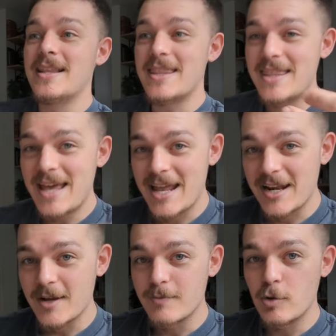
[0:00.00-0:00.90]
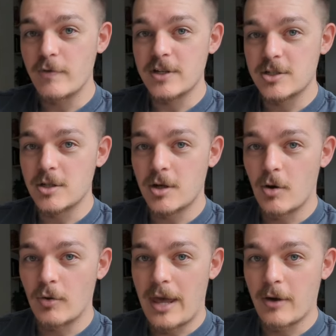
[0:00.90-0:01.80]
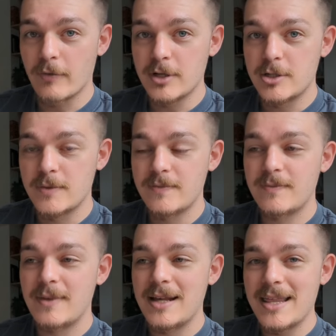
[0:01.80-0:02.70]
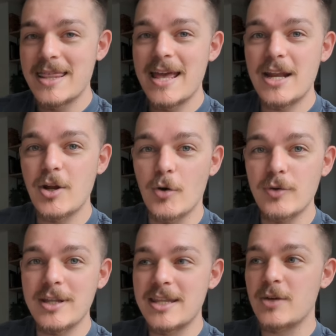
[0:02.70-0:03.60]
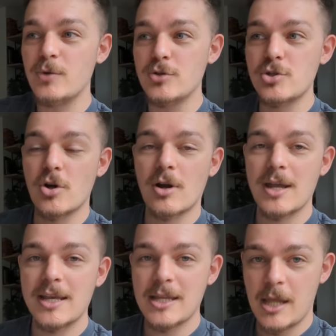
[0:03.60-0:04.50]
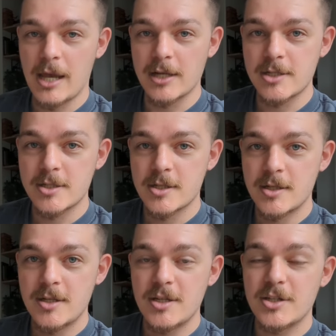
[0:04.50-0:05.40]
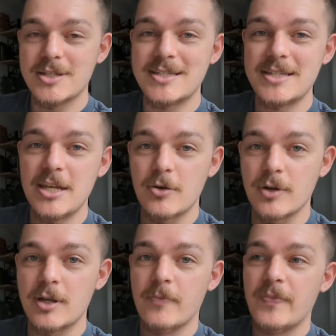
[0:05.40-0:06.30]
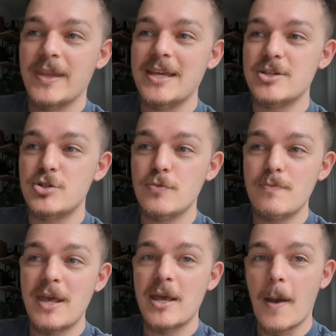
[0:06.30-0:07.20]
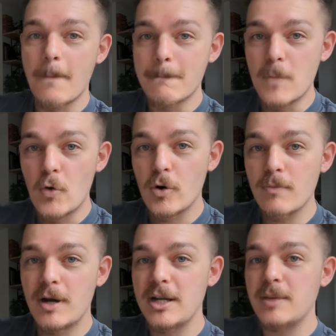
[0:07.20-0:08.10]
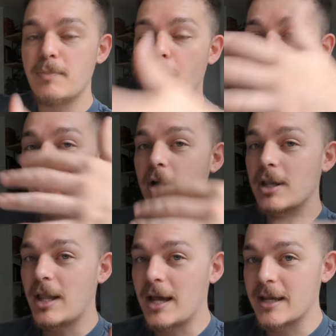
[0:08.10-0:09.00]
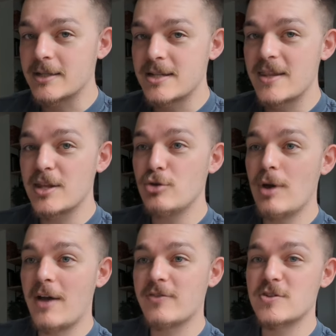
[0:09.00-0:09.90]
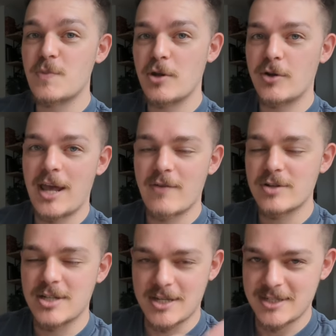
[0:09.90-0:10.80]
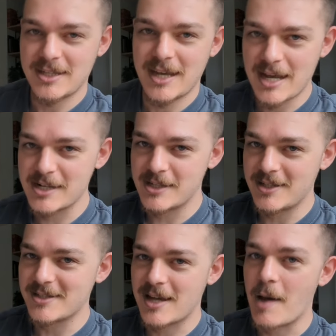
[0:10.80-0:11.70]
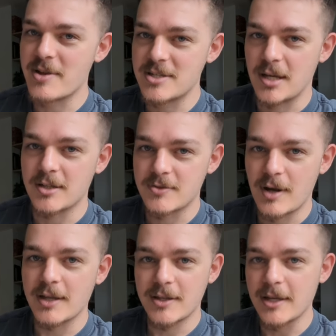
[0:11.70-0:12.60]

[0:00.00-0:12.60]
then move into the cold outreach. Then and only then, when you start getting clients, the secret is to make more money per client than you have to spend on advertising. That kind of that's common sense, right?